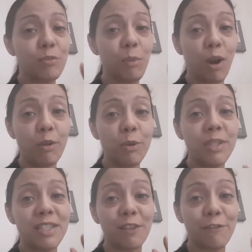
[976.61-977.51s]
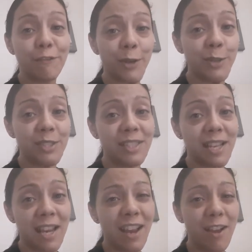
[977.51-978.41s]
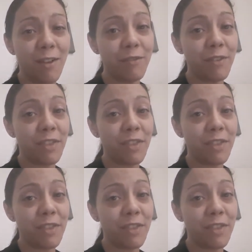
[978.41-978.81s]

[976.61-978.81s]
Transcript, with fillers: Tomorrow is the first day of